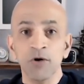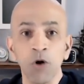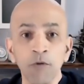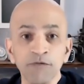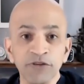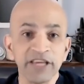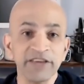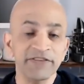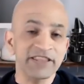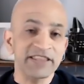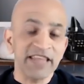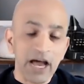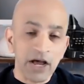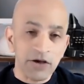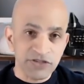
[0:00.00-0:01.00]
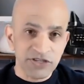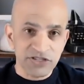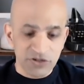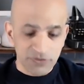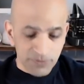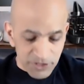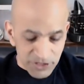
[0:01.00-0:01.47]
hopefully even
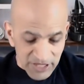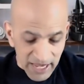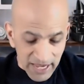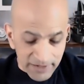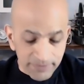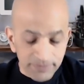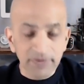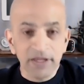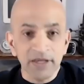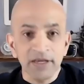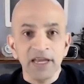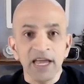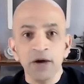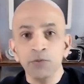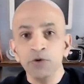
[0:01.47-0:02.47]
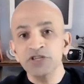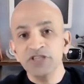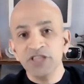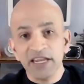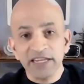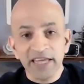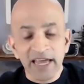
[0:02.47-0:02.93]
thousands of percent, and
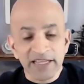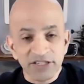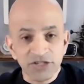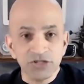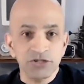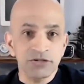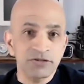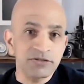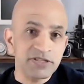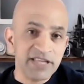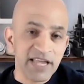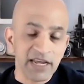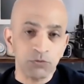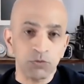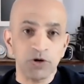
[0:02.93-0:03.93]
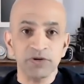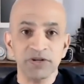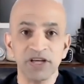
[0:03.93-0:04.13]
which then gets to the second one.